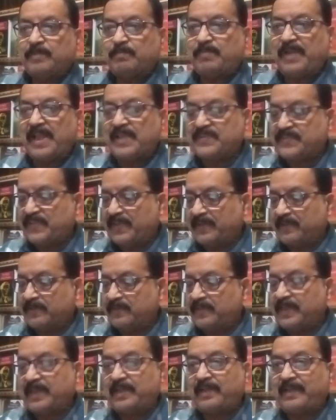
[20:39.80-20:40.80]

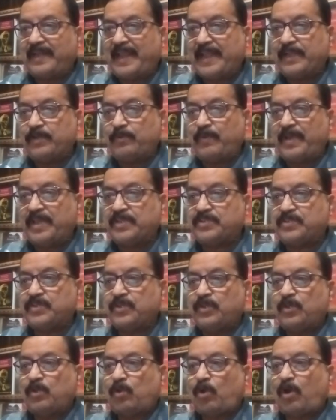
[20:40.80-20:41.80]
placing the
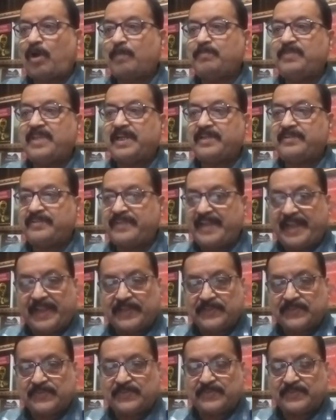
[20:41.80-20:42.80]
language of the
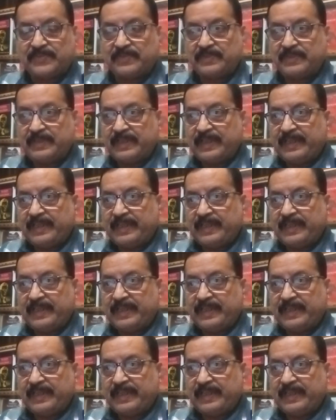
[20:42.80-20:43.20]
text